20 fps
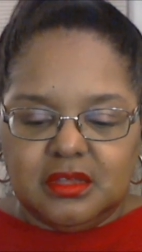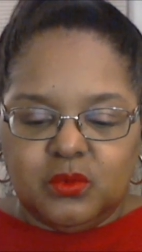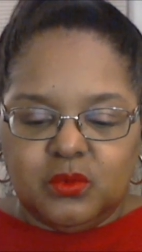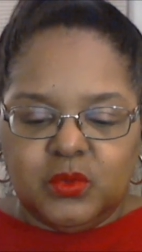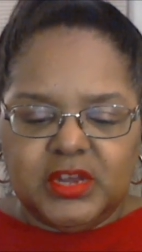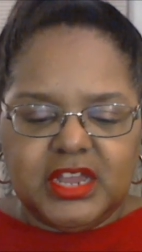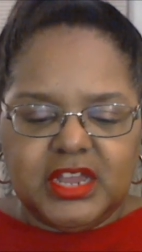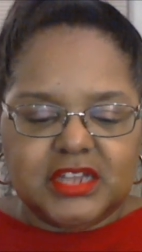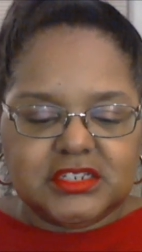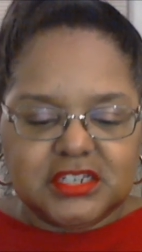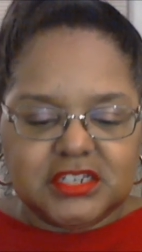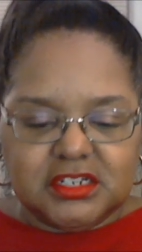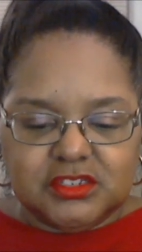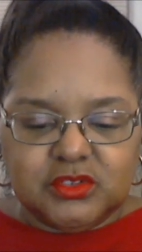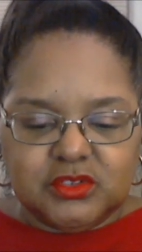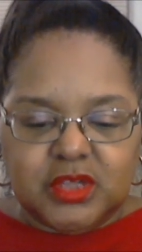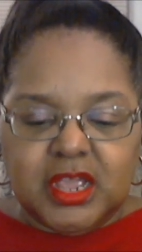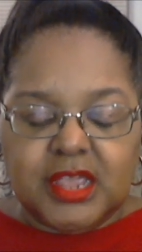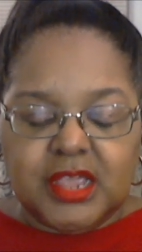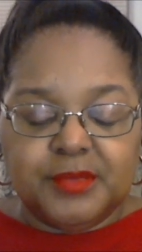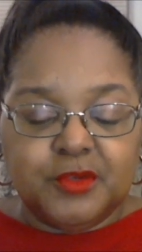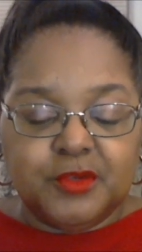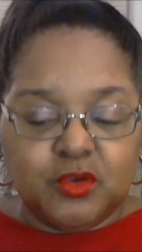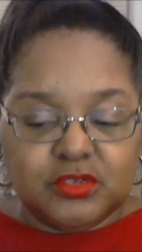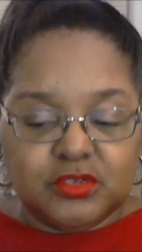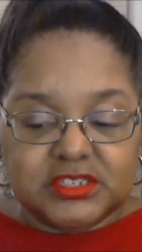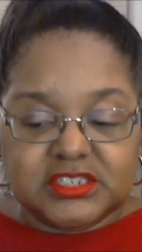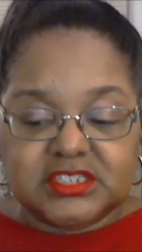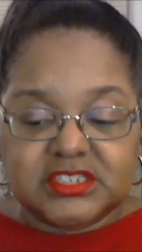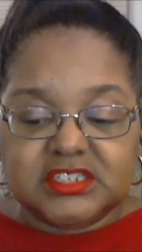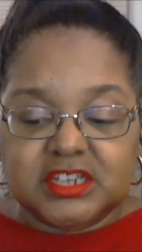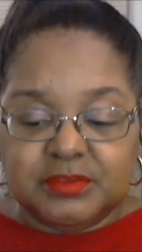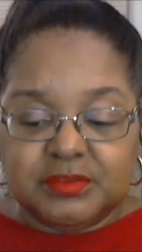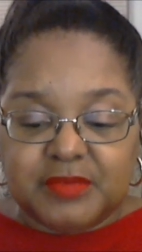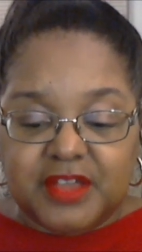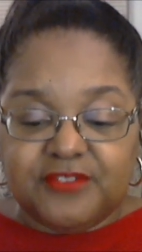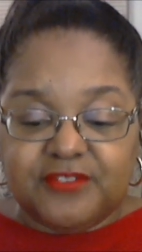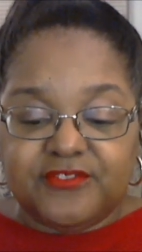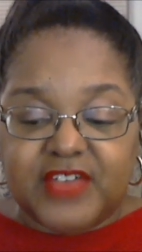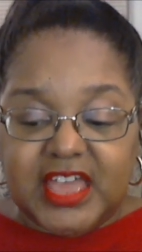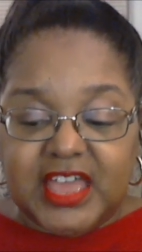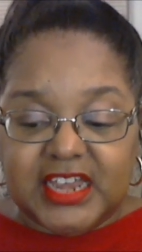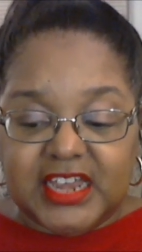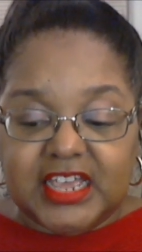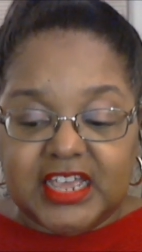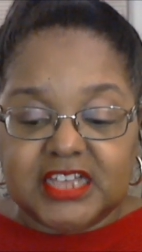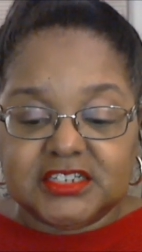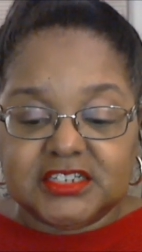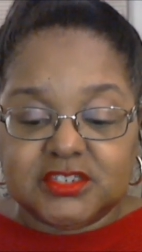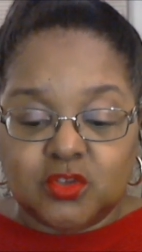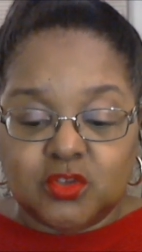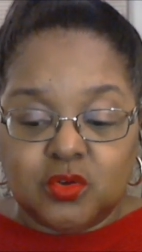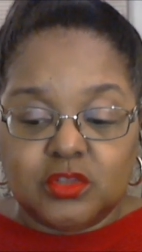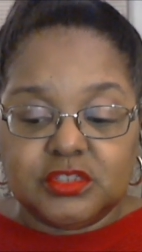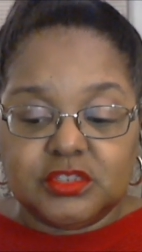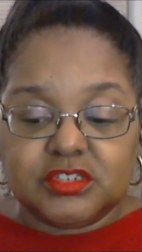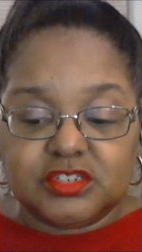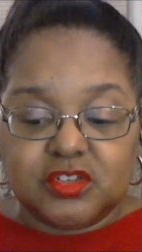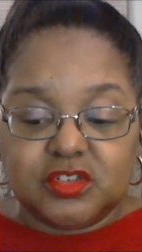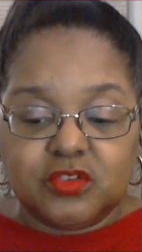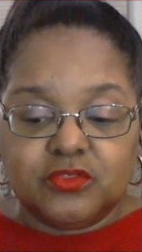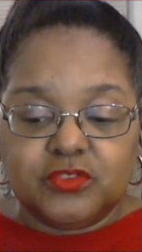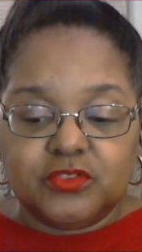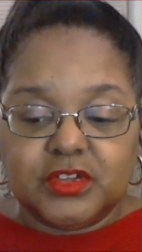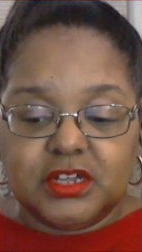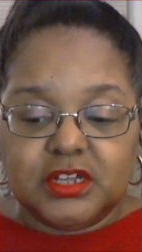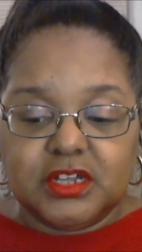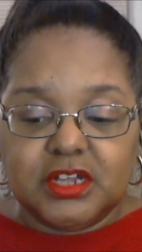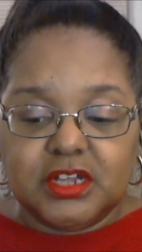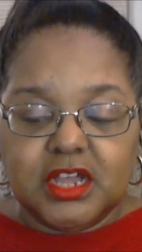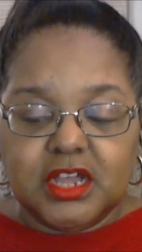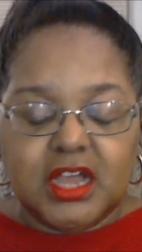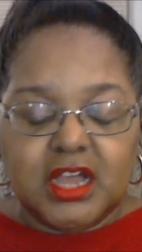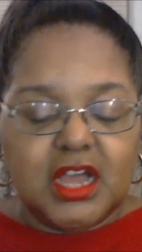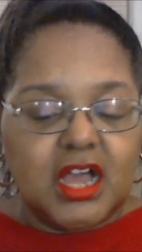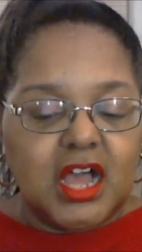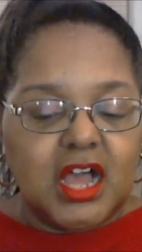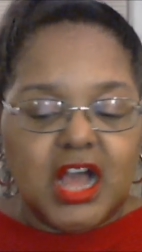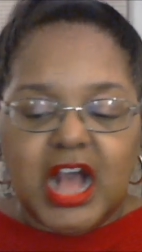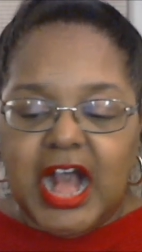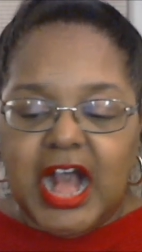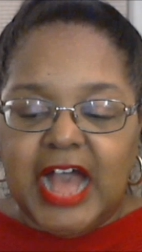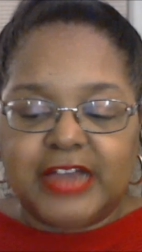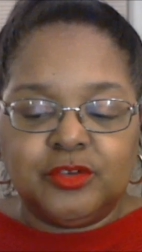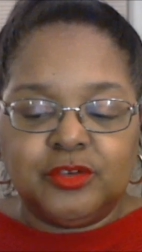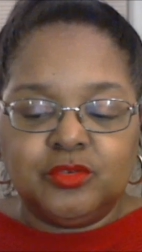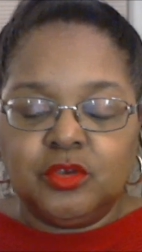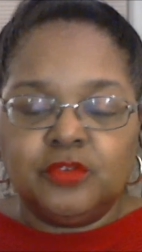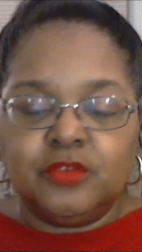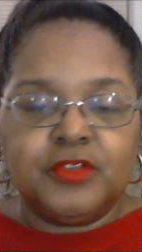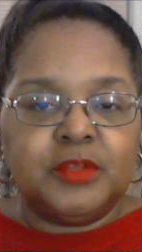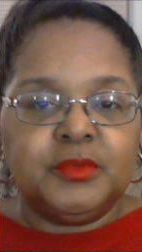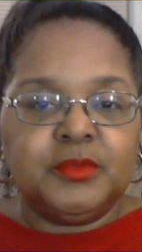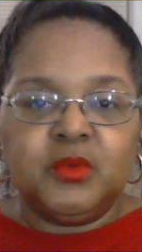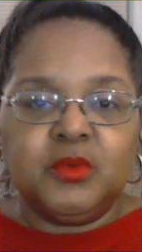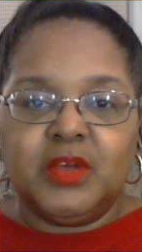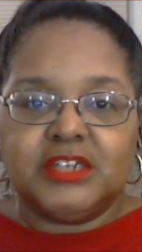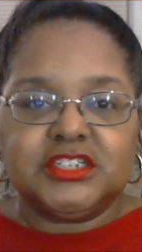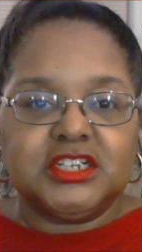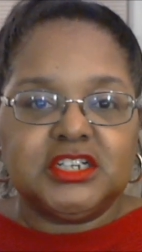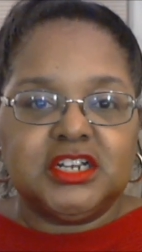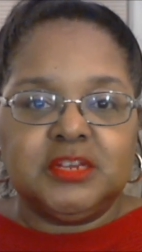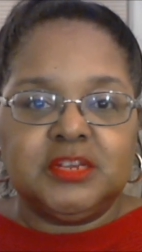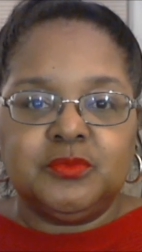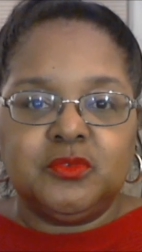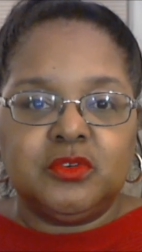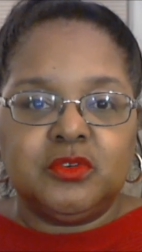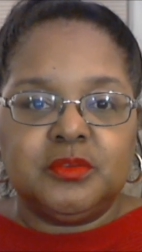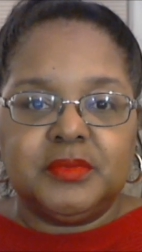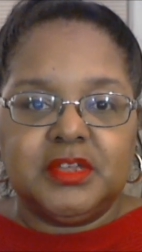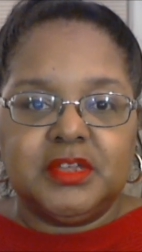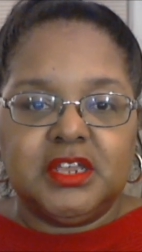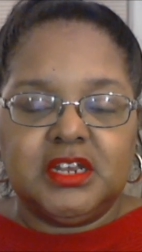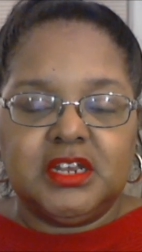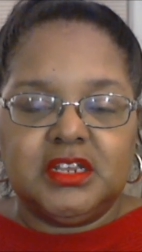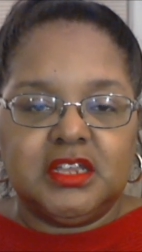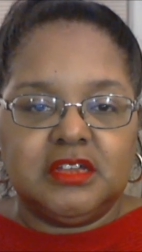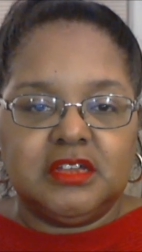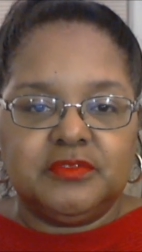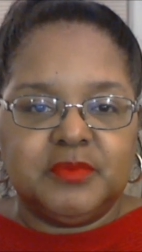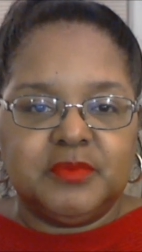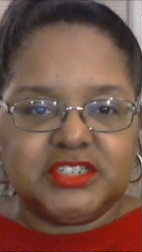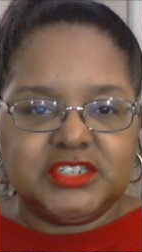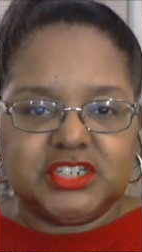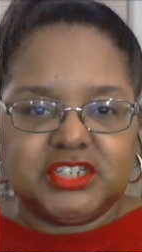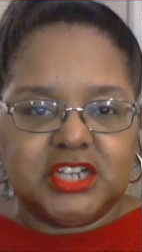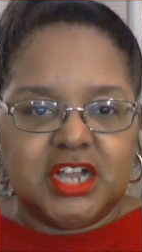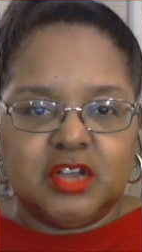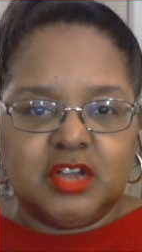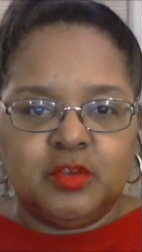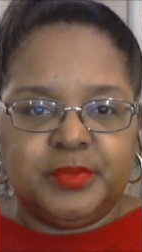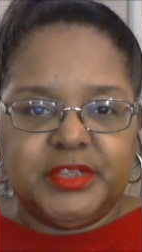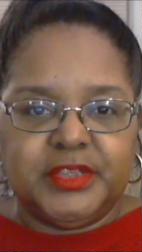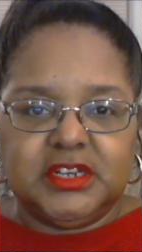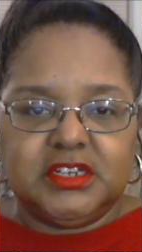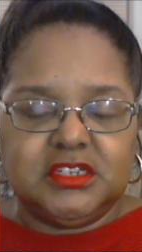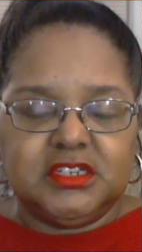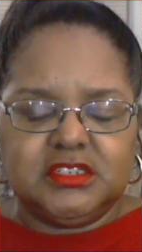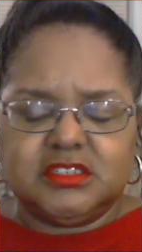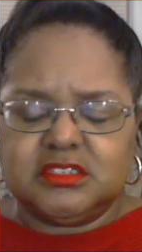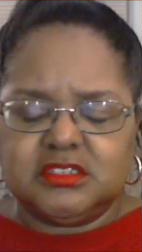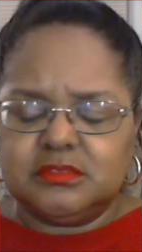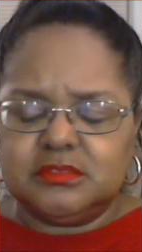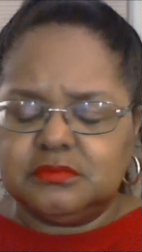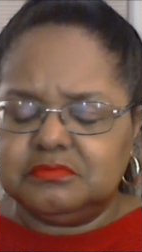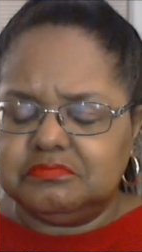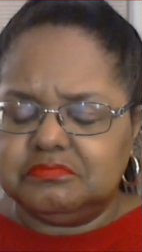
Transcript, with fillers: When I tell you I am going to sit my fat ass on the sofa, I don't know if I'll be watching any more any of my Chicago PDs.